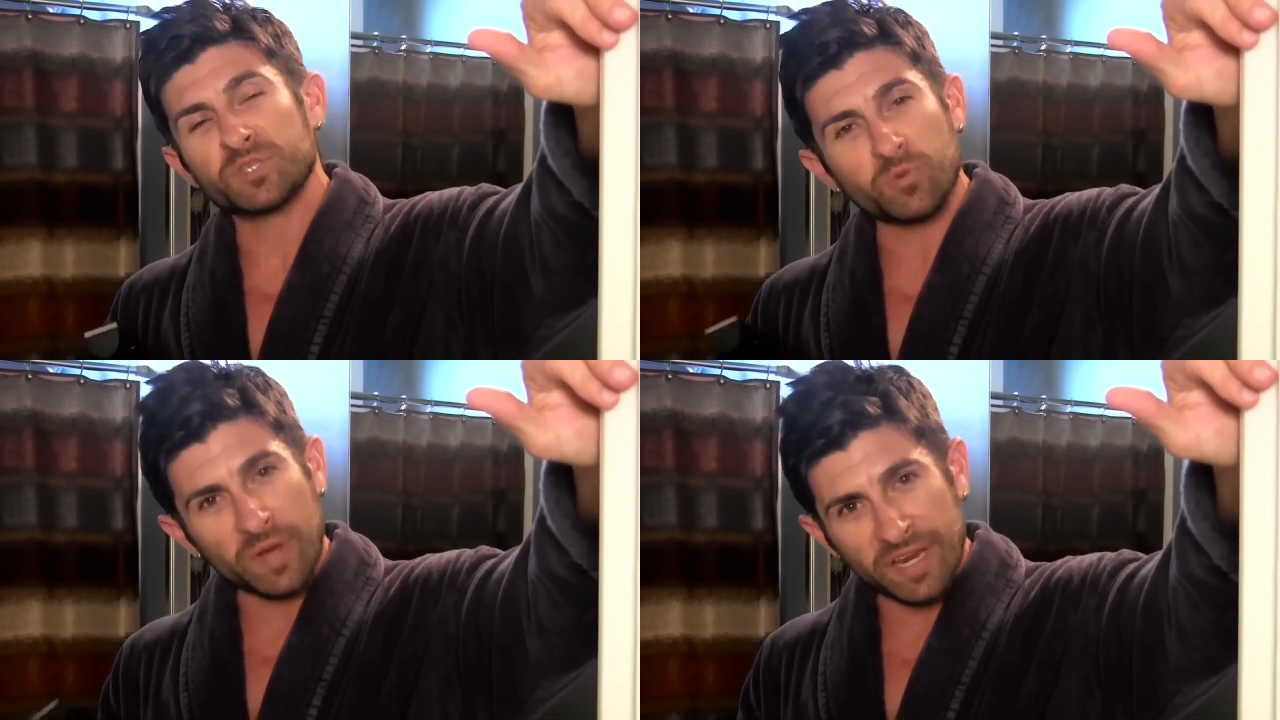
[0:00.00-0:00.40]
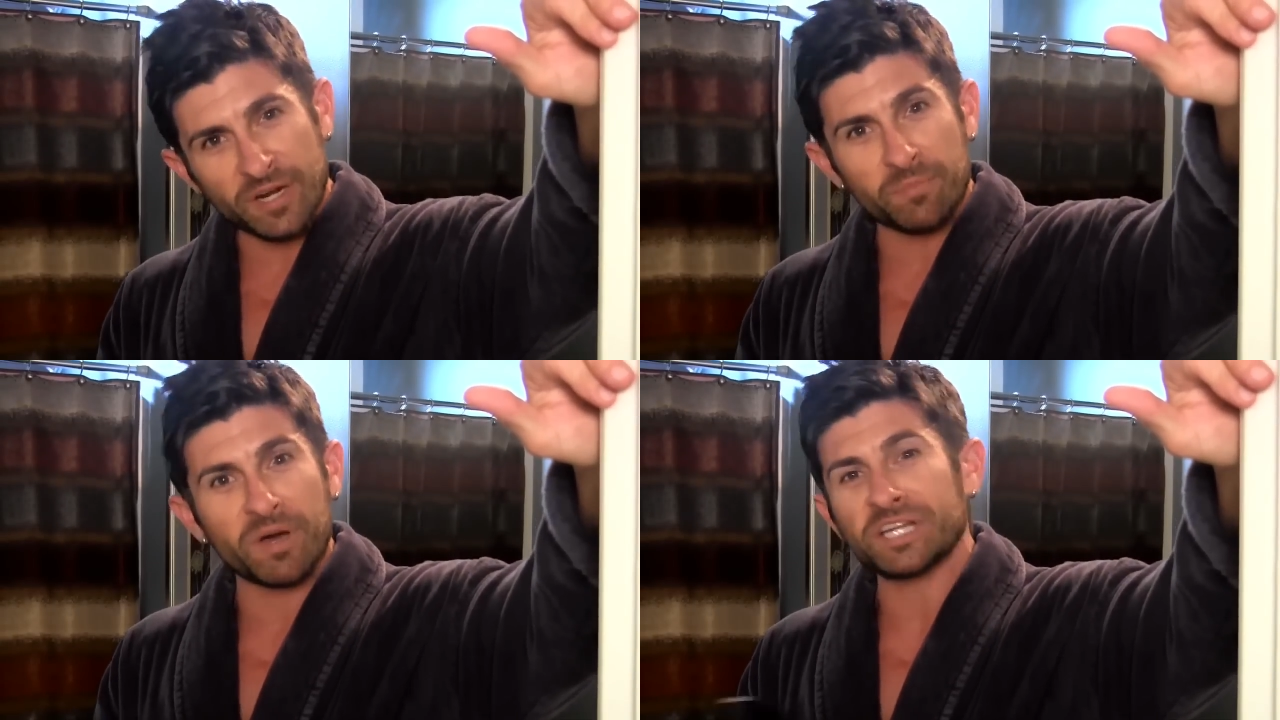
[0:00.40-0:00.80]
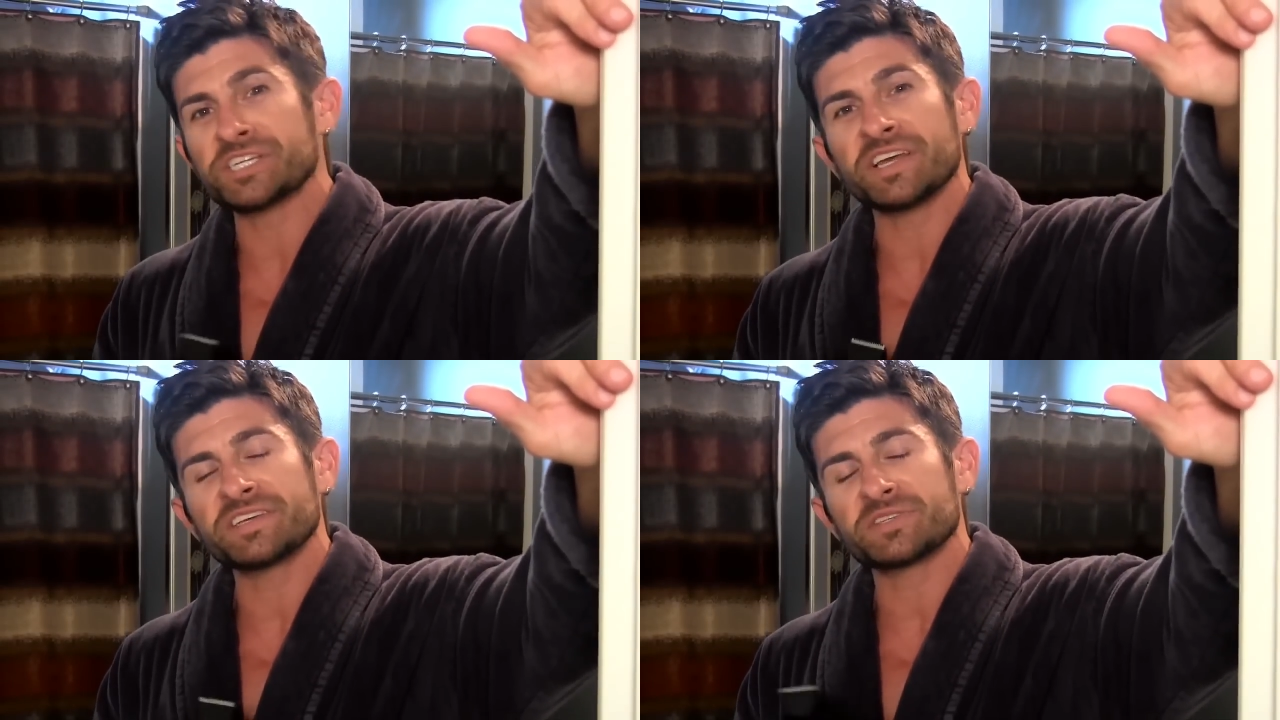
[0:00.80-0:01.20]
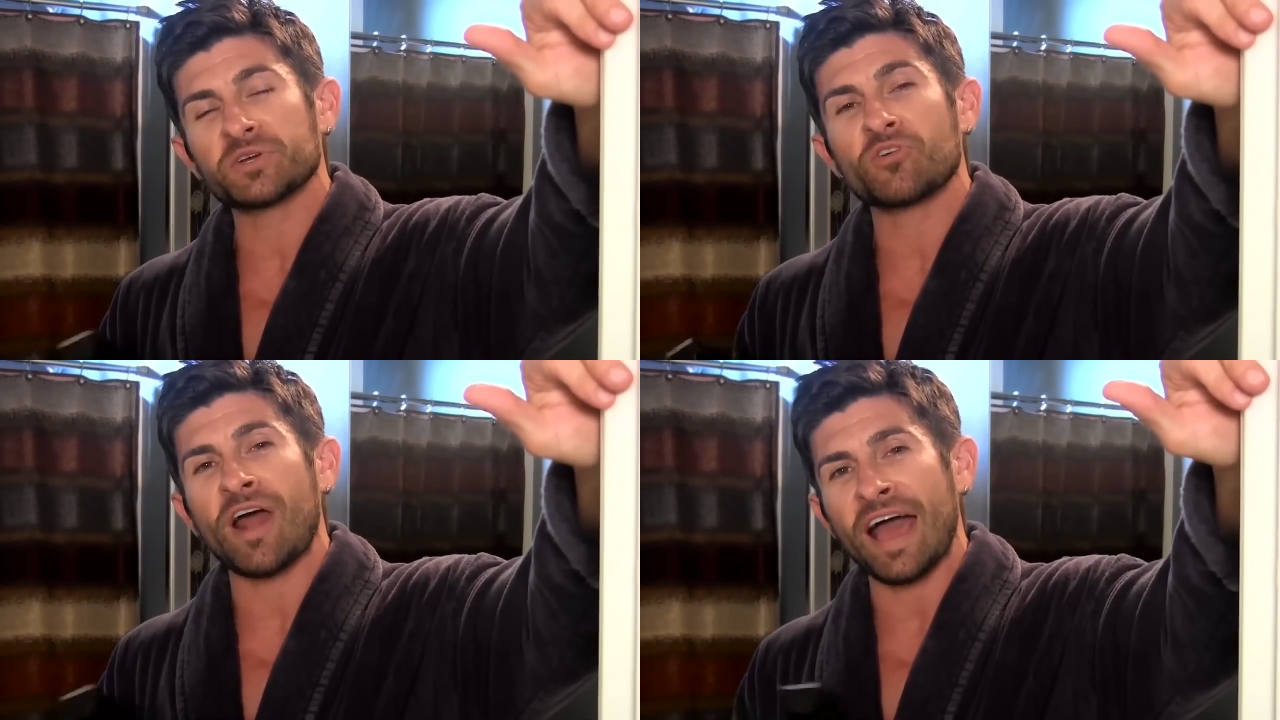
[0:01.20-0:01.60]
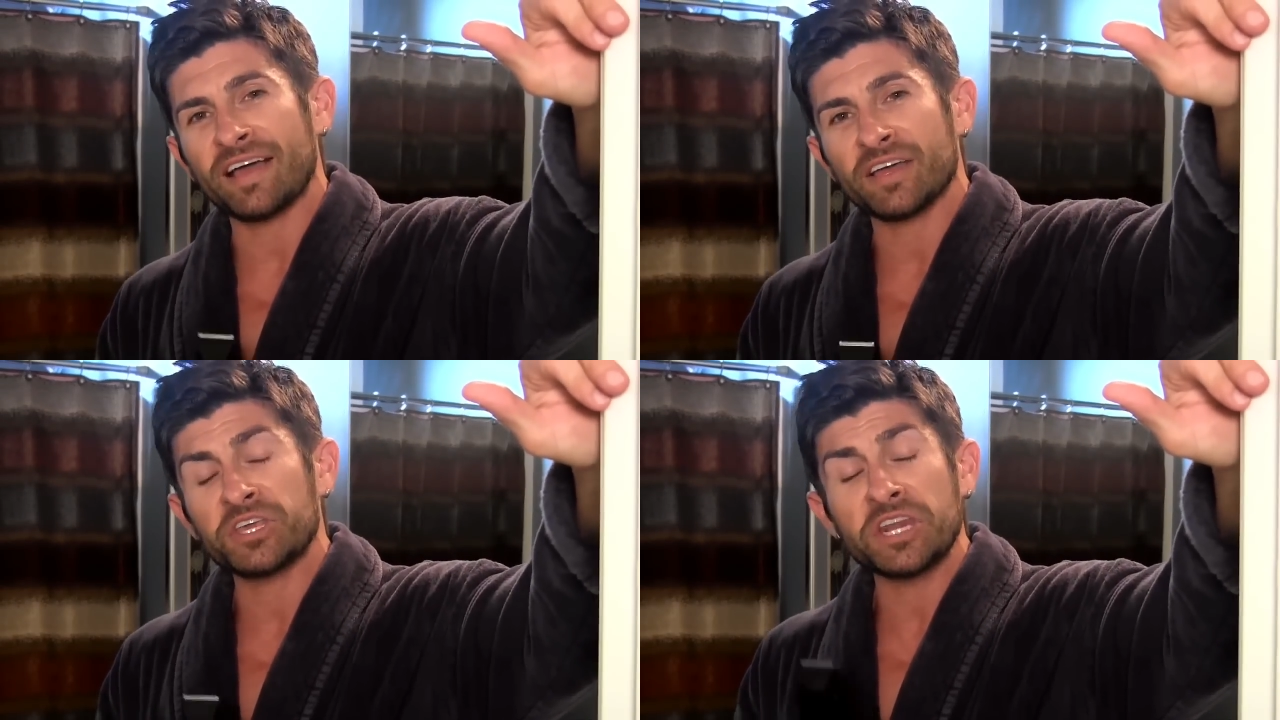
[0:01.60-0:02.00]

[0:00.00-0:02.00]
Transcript: between your butt cheeks, the crack,